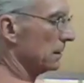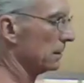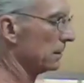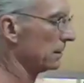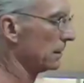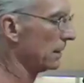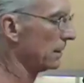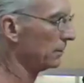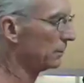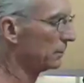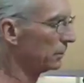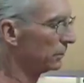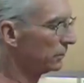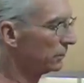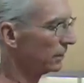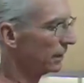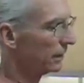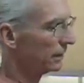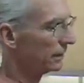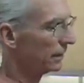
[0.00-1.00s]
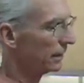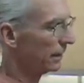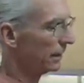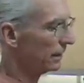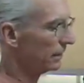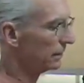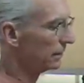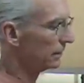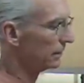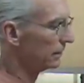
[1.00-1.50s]
stop just like
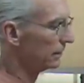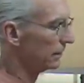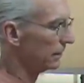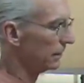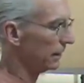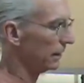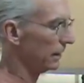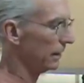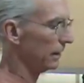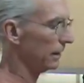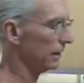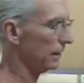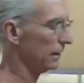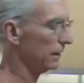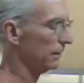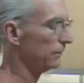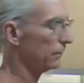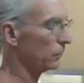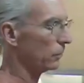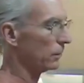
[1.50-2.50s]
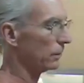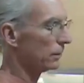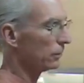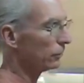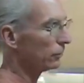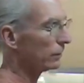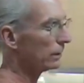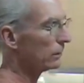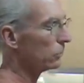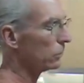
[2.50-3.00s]
that. And if it were a
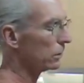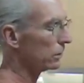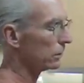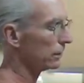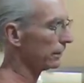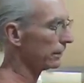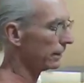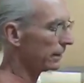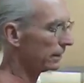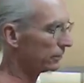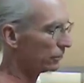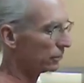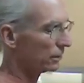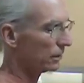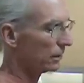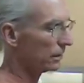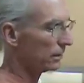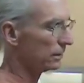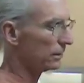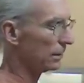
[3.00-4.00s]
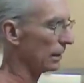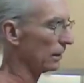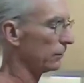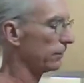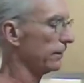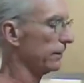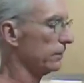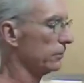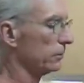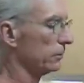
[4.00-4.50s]
3/4 inch
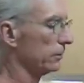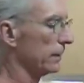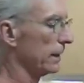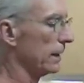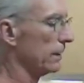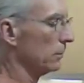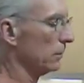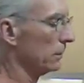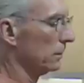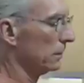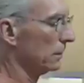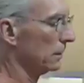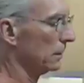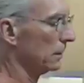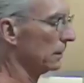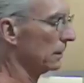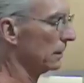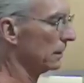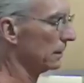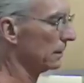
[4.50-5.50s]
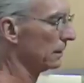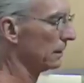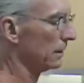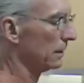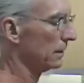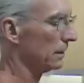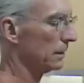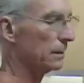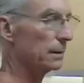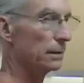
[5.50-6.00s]
sacrificial table,
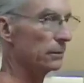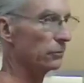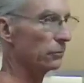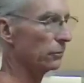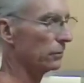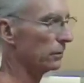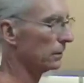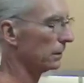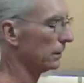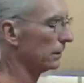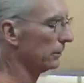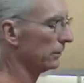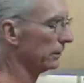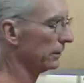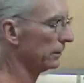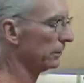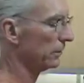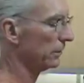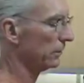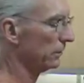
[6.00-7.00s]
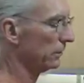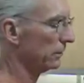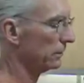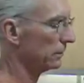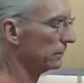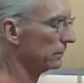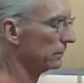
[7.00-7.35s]
then this would clear it too.